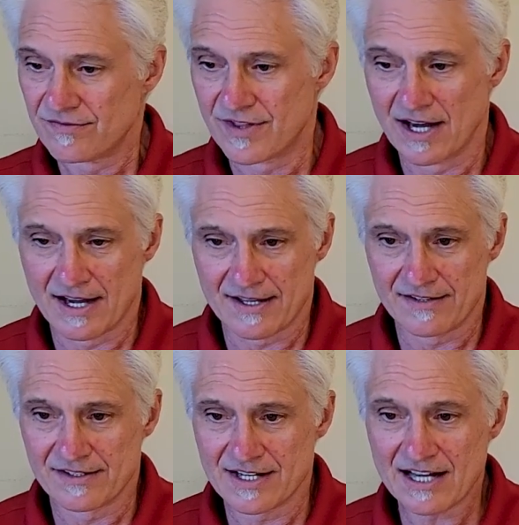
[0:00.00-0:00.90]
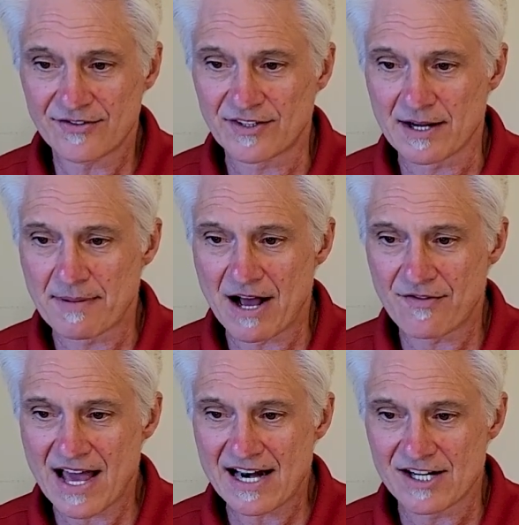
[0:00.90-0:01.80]
the nice thing
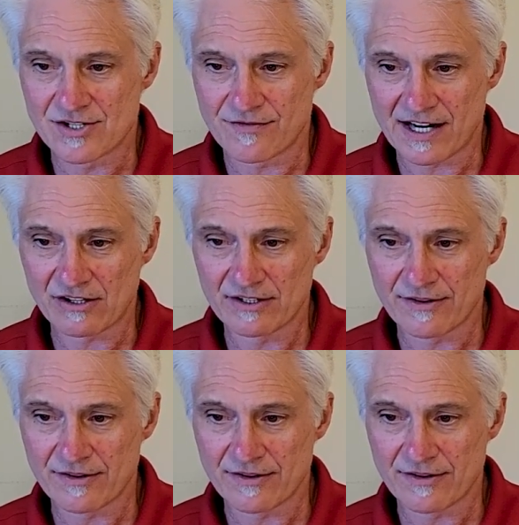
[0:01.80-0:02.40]
about that is if I click